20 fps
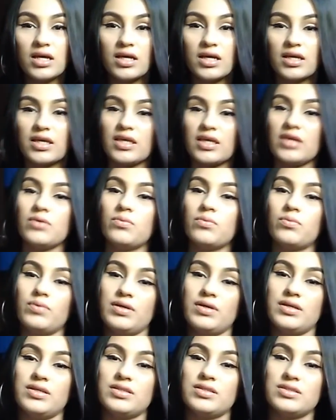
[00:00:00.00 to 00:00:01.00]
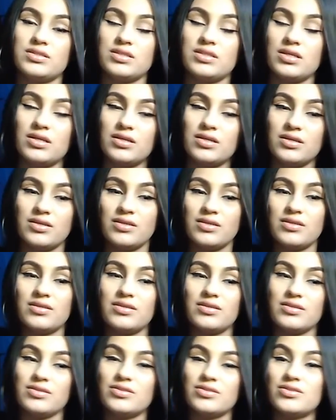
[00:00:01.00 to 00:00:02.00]
he went
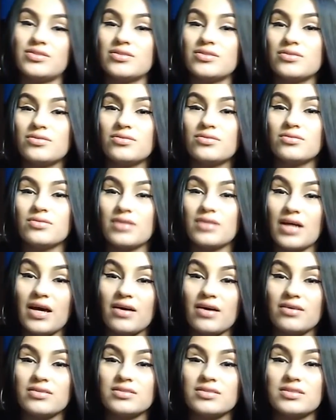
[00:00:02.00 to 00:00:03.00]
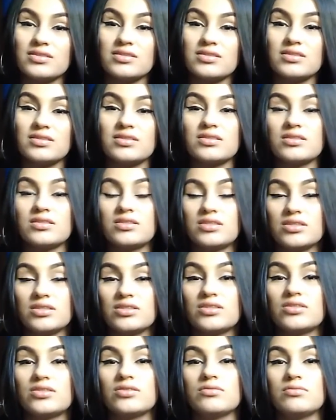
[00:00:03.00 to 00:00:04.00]
to the house
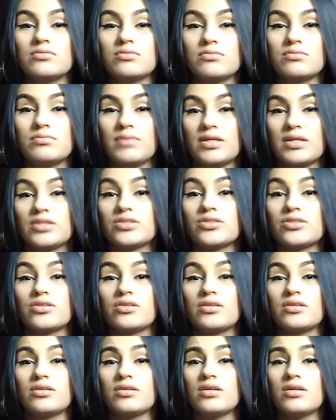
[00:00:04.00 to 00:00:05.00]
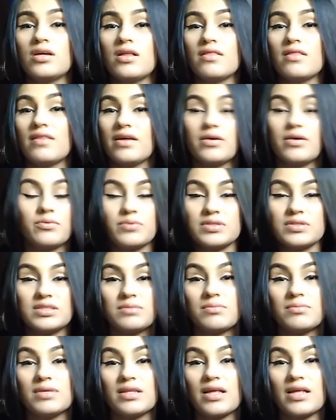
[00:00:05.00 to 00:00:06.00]
just to make sure that it
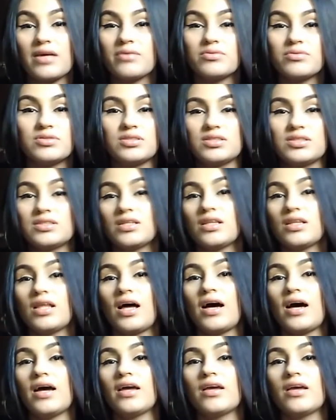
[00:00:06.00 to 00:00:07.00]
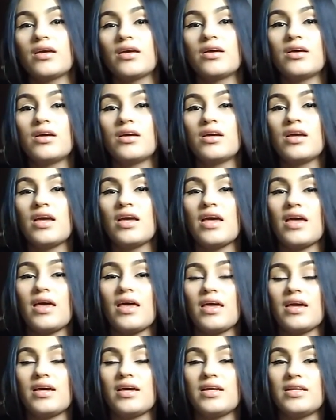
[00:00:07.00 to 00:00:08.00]
wasn't me, that it was just a lie.
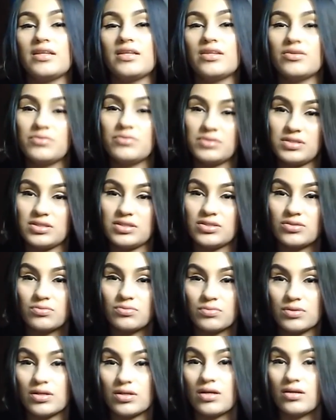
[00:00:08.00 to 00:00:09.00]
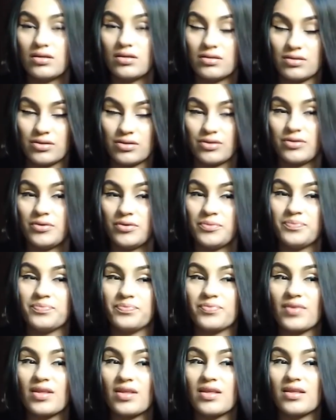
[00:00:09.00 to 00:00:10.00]
And there was this one girl
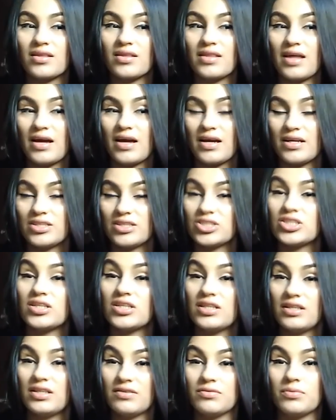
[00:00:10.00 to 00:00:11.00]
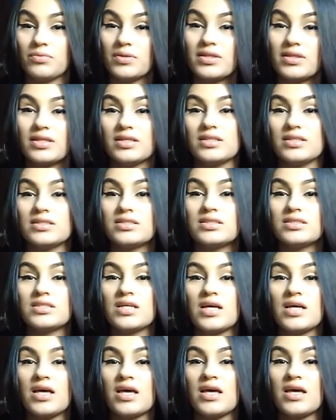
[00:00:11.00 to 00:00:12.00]
that she lived with us,
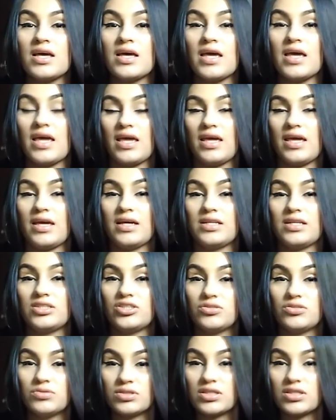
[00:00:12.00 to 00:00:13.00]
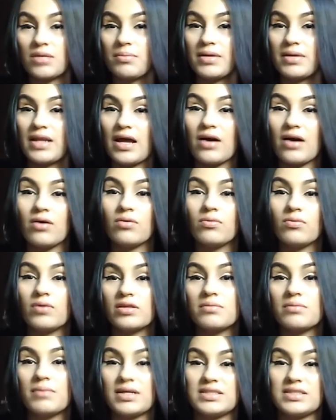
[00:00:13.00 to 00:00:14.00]
and she was coming out
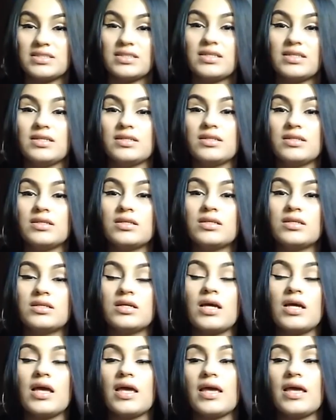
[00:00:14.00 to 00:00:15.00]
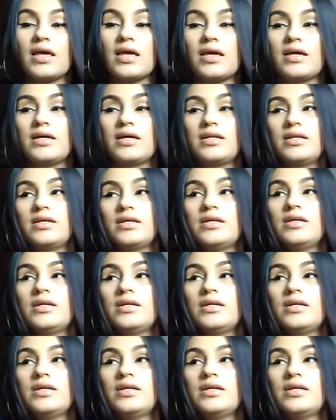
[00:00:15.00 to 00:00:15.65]
with my son, and